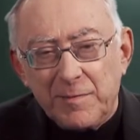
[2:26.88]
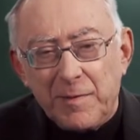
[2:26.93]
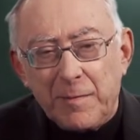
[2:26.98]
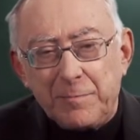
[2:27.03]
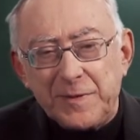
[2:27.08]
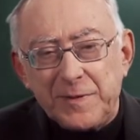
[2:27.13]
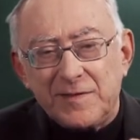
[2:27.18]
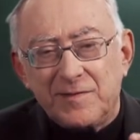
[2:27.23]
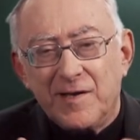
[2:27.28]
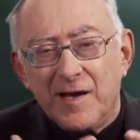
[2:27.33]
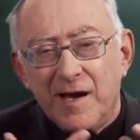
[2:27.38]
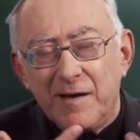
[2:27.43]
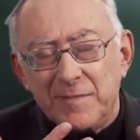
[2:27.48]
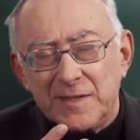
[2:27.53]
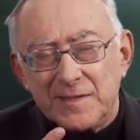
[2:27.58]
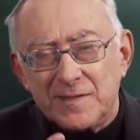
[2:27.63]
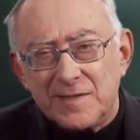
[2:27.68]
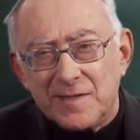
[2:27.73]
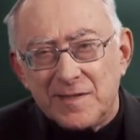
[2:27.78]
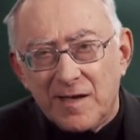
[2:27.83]
documentary
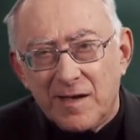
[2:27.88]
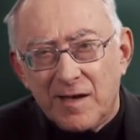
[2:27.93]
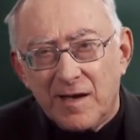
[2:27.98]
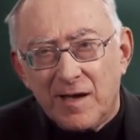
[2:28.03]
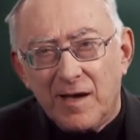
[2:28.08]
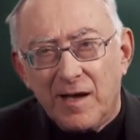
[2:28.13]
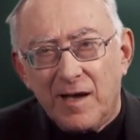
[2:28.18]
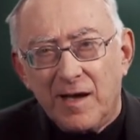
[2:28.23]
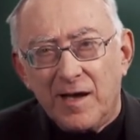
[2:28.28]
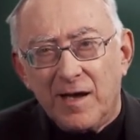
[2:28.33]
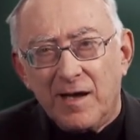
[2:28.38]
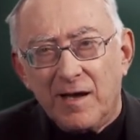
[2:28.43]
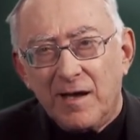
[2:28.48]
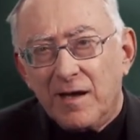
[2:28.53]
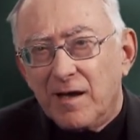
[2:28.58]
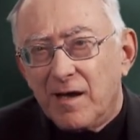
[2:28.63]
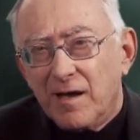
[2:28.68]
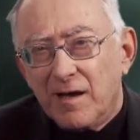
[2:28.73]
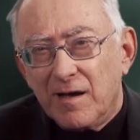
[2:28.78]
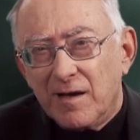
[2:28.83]
on the Hannibal
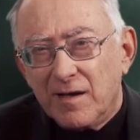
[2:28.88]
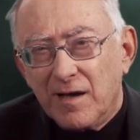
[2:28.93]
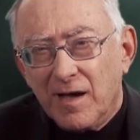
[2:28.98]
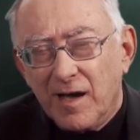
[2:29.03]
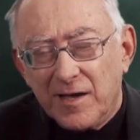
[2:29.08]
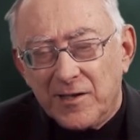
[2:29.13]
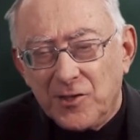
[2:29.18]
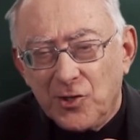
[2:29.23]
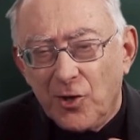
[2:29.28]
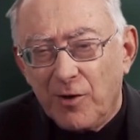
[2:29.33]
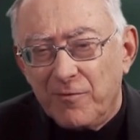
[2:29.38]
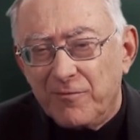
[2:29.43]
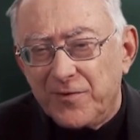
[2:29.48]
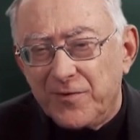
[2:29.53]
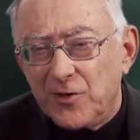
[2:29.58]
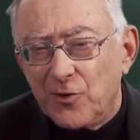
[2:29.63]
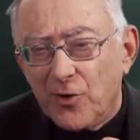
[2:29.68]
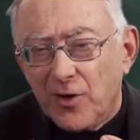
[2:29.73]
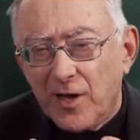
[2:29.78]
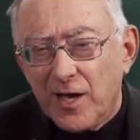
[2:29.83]
Directive of the
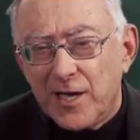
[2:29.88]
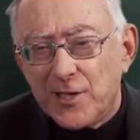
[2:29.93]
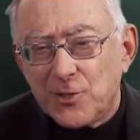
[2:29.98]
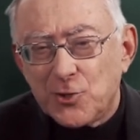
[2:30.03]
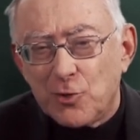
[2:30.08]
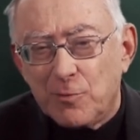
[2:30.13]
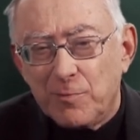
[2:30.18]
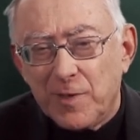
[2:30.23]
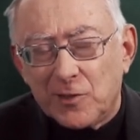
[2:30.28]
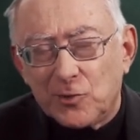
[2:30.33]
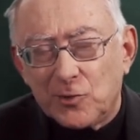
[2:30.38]
Israeli occupation